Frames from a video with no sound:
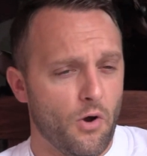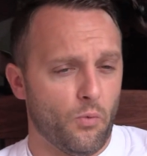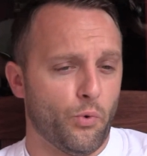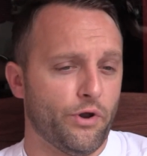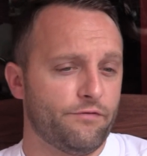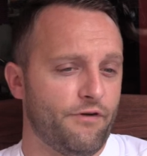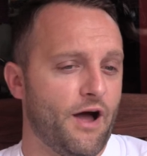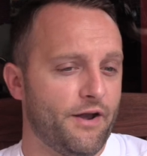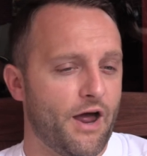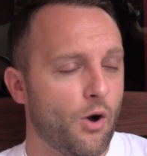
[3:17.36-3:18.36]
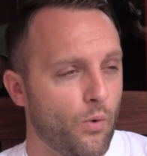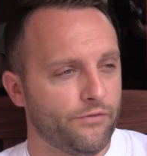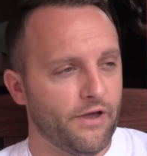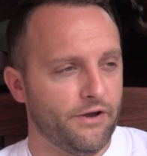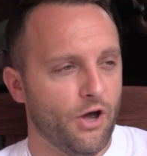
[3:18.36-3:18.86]
really find out
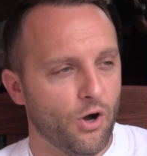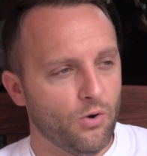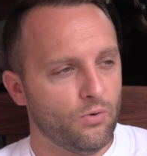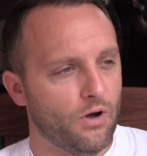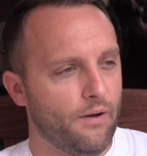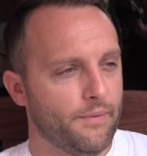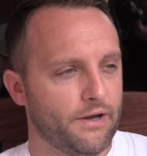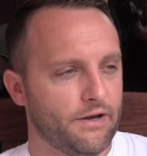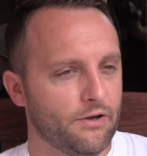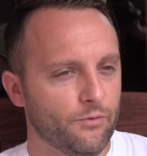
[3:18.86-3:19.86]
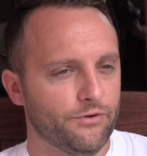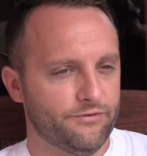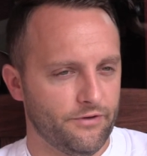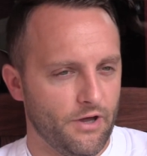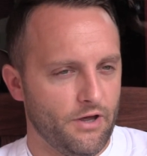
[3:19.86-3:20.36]
what they know, I mean, it
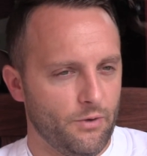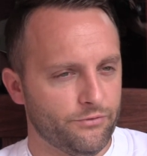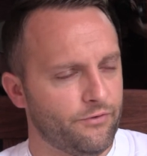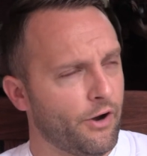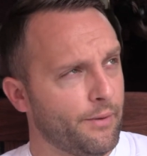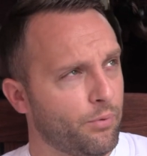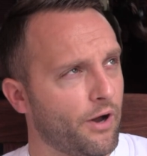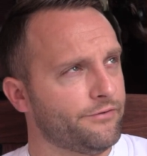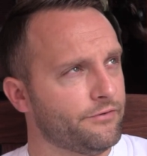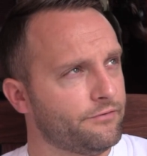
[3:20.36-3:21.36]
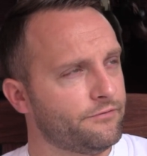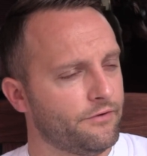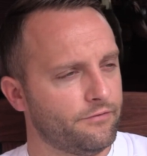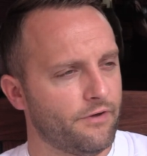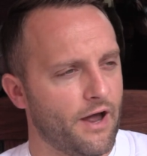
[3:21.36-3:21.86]
was very impressive
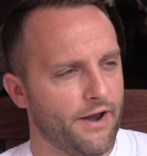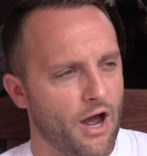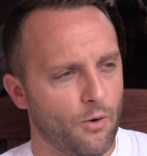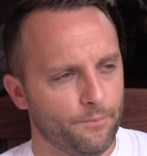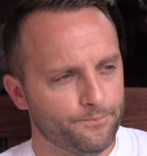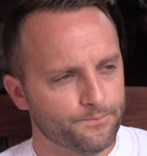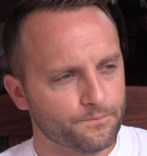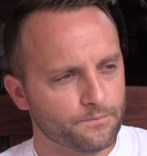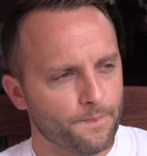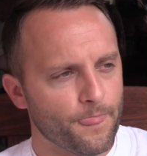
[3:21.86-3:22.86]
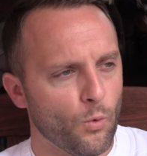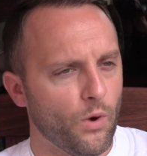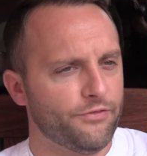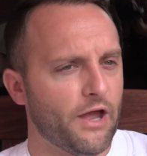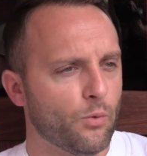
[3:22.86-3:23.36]
to find out
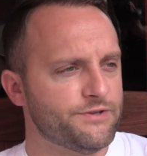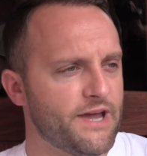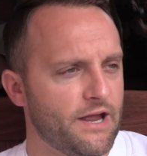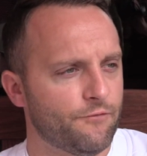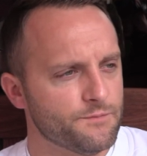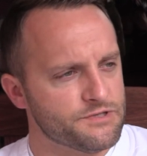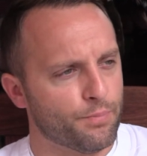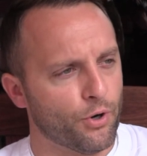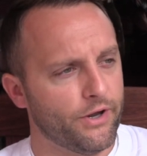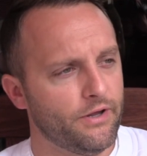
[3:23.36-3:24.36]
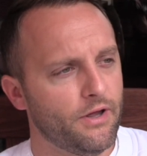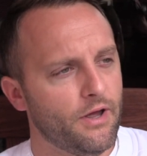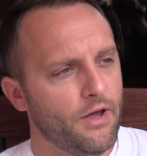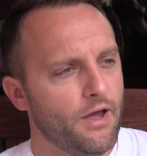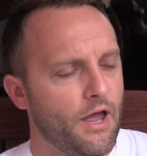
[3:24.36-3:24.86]
what they retained from spring
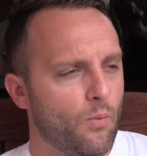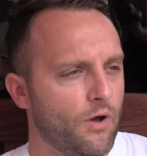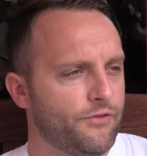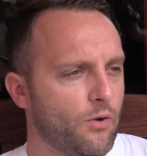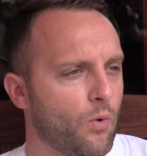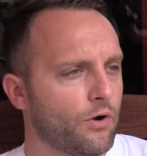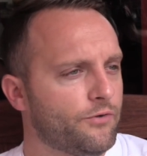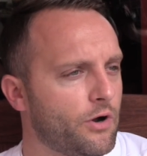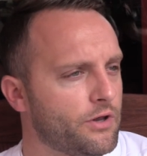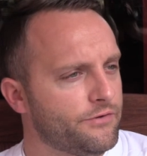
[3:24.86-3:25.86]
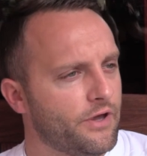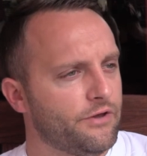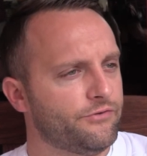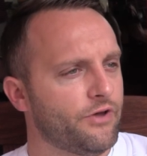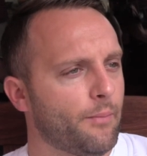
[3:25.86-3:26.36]
and what they worked on
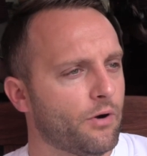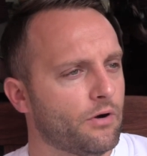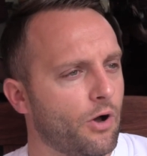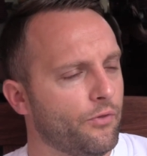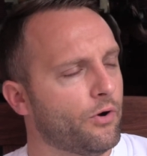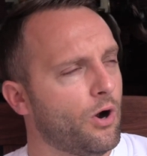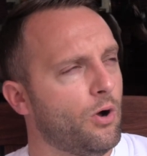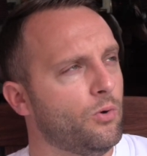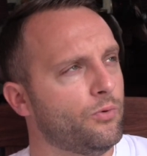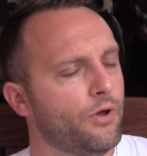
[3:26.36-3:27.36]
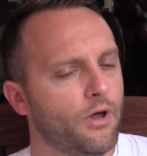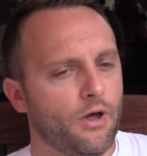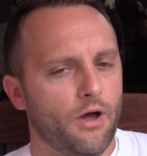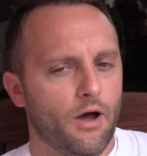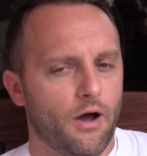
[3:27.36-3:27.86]
in summer on their own.
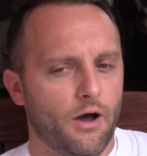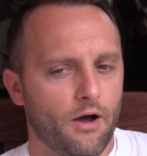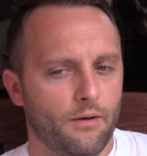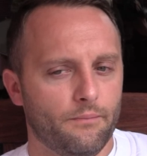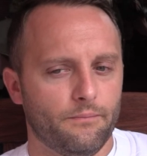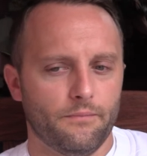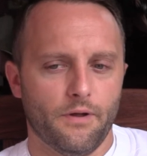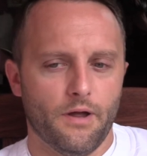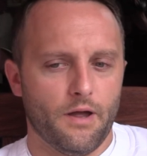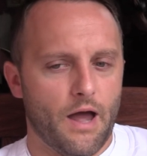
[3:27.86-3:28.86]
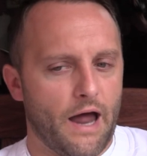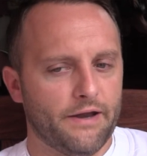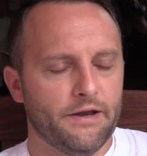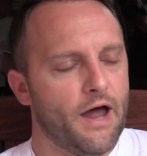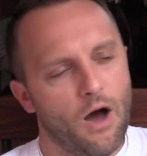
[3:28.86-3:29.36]
I
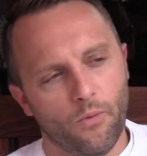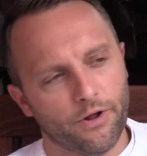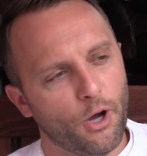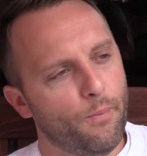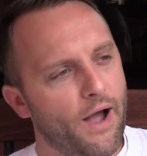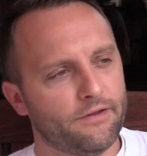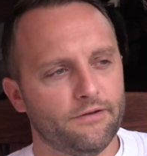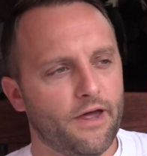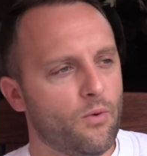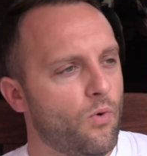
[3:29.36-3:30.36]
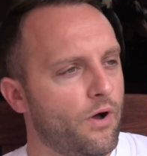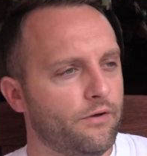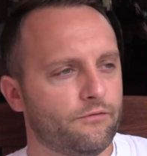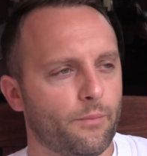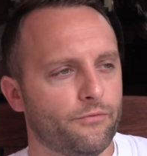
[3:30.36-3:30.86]
did not want to go back to day
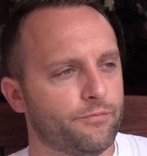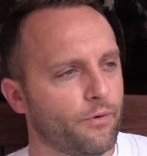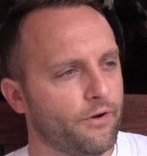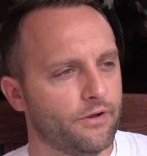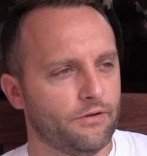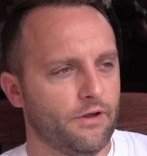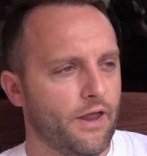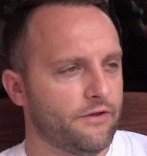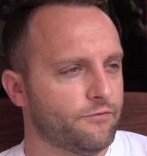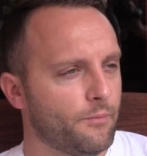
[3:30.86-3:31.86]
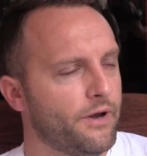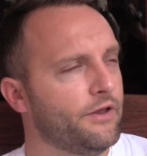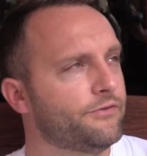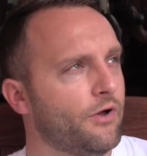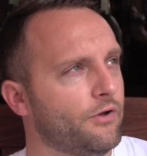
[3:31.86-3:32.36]
one from the spring, and that's from an
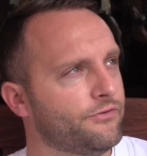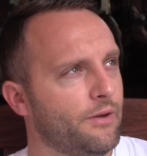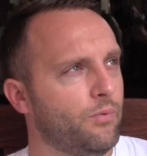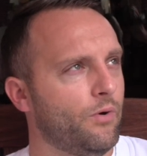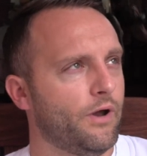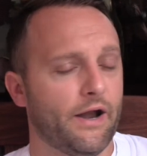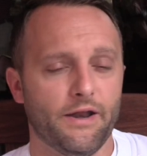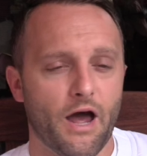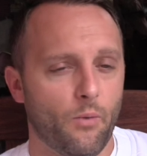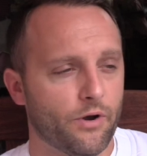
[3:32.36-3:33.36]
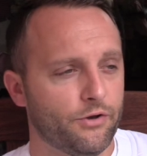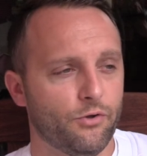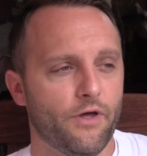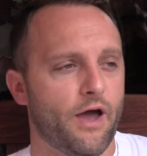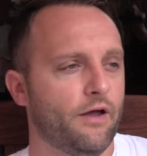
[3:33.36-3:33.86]
install standpoint. I did not want to
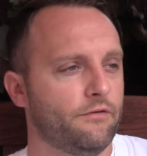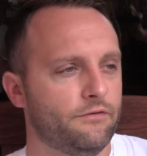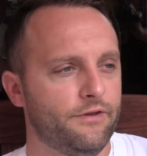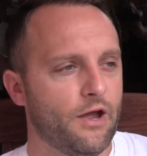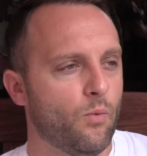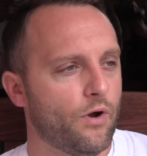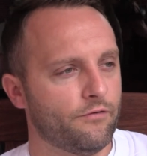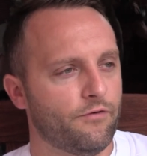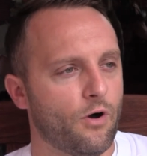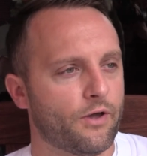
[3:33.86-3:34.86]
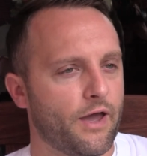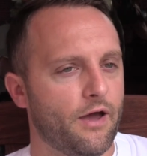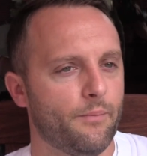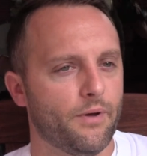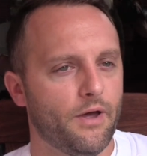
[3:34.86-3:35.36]
do that day one of fall
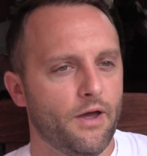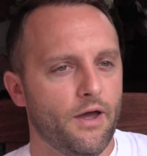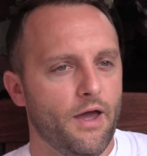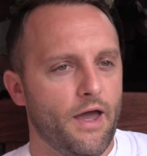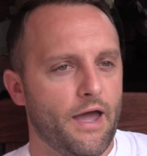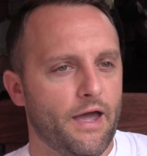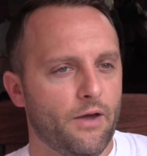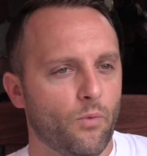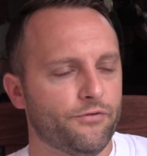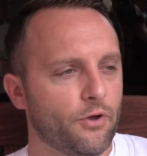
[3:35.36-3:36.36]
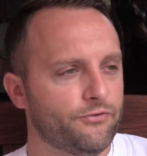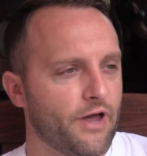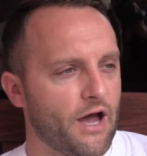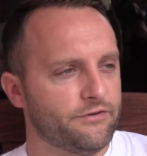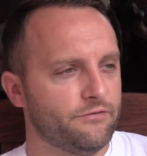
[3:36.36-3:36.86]
camp. And what those
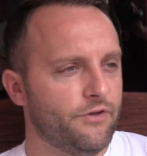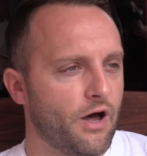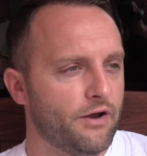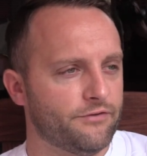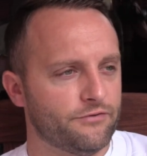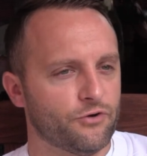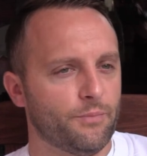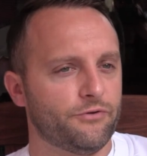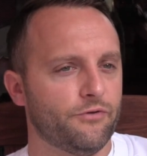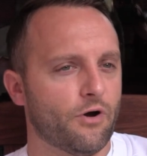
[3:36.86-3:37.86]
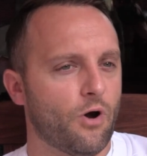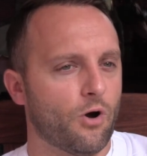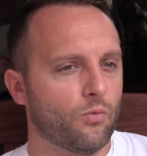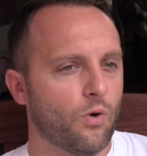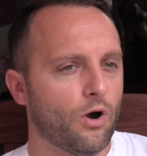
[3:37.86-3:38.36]
guys have done is a tribute to their
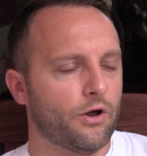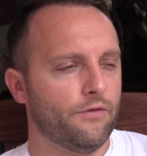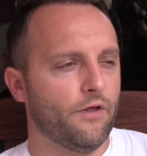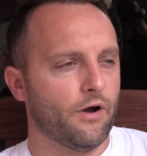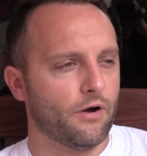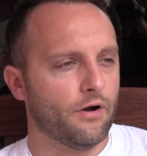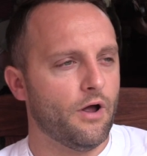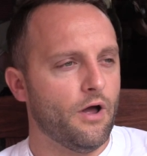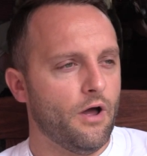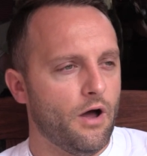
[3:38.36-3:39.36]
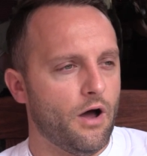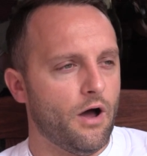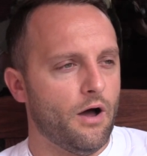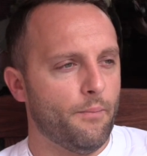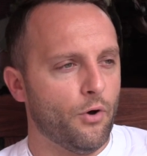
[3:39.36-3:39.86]
hard work and their
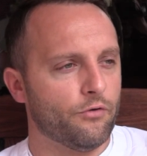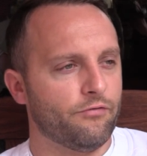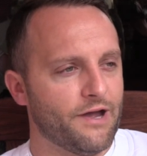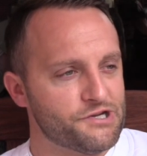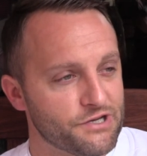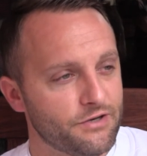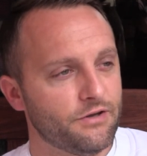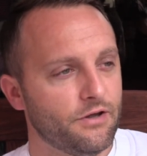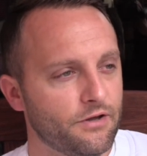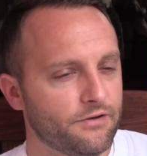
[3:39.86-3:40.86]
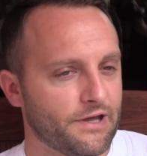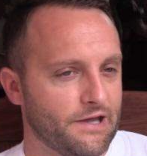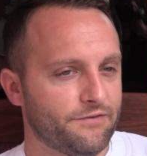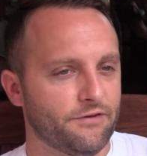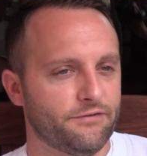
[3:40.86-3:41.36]
motivation to
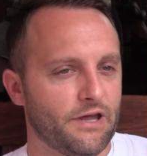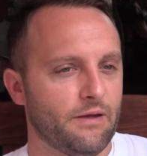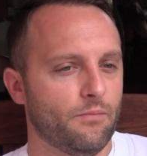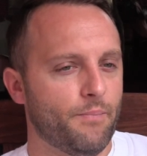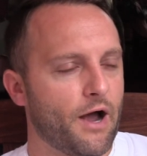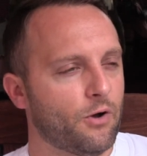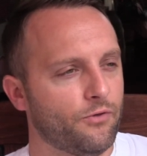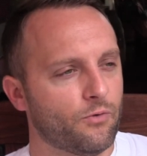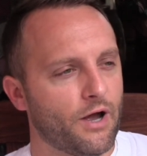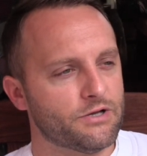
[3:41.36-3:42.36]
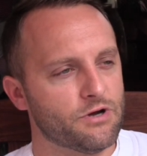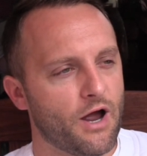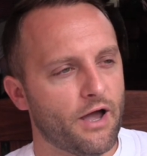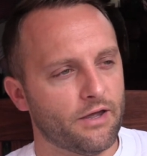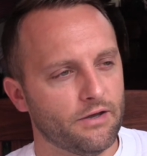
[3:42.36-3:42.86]
get this team back on the right
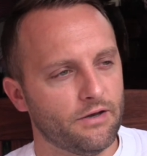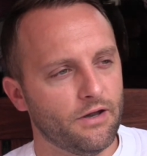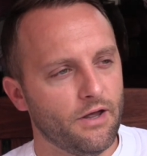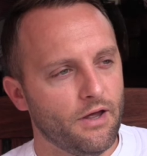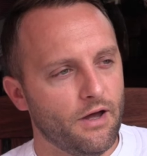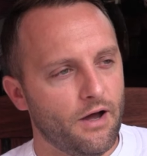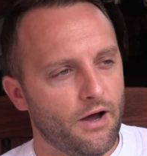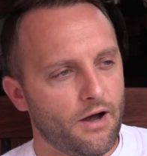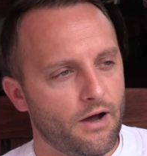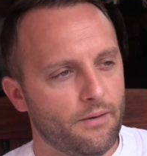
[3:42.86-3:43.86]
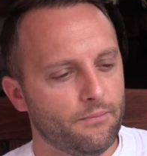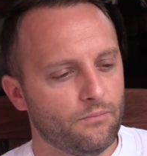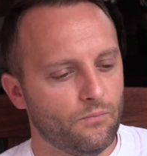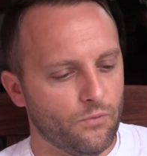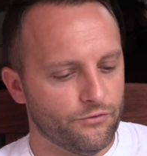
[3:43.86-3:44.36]
track, and
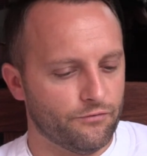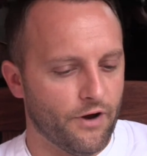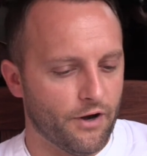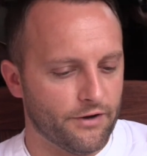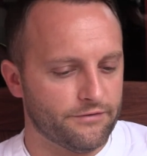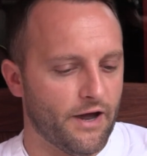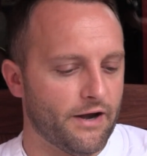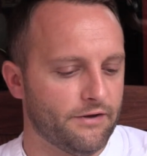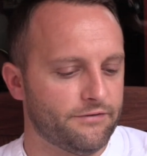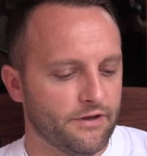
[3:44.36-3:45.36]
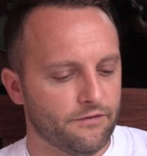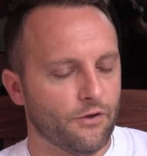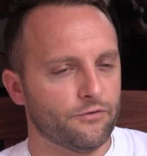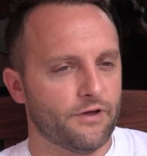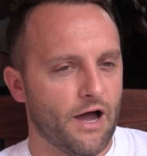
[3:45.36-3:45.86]
was very excited to see that
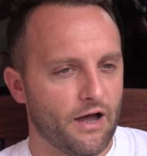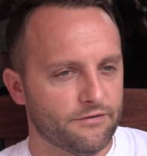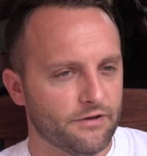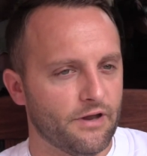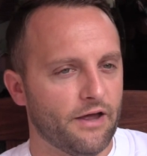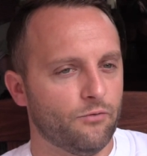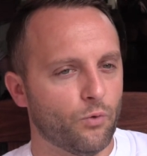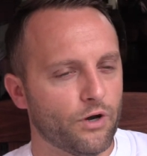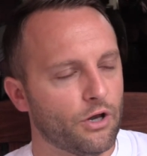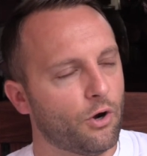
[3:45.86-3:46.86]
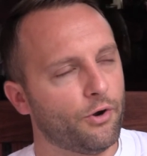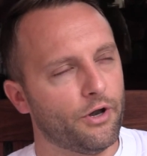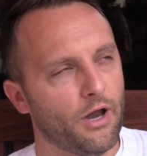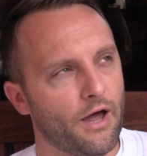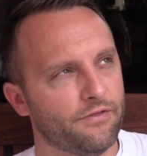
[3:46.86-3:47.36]
those guys had really learned
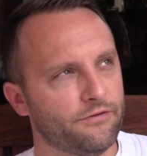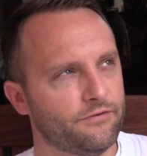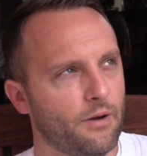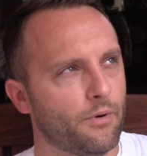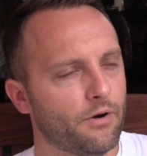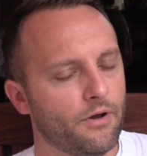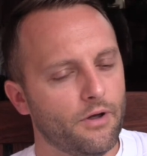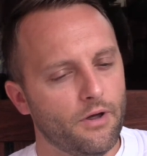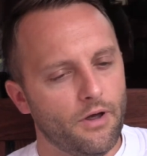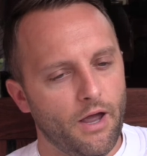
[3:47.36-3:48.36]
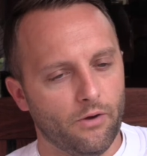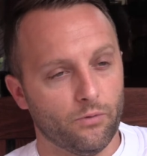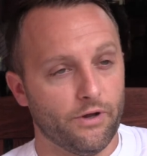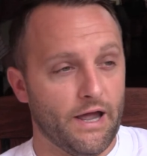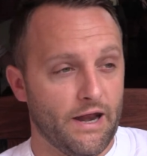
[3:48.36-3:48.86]
a lot this summer and
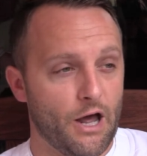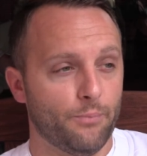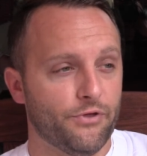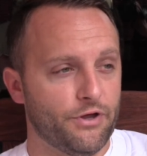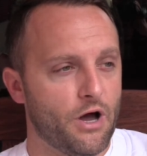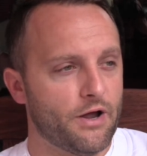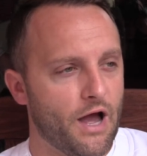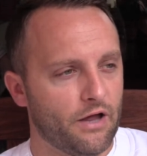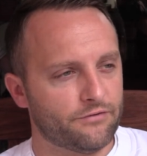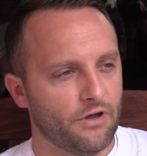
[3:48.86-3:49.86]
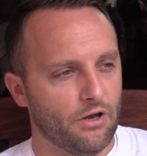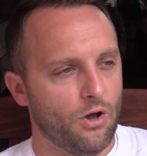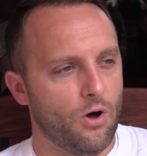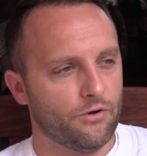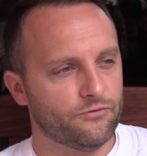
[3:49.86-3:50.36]
really had helped the young guys
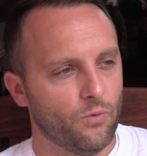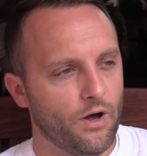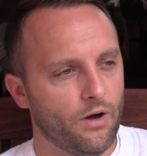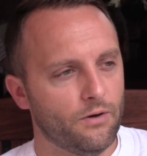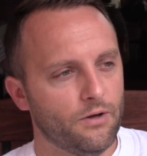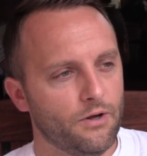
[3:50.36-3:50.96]
along as well.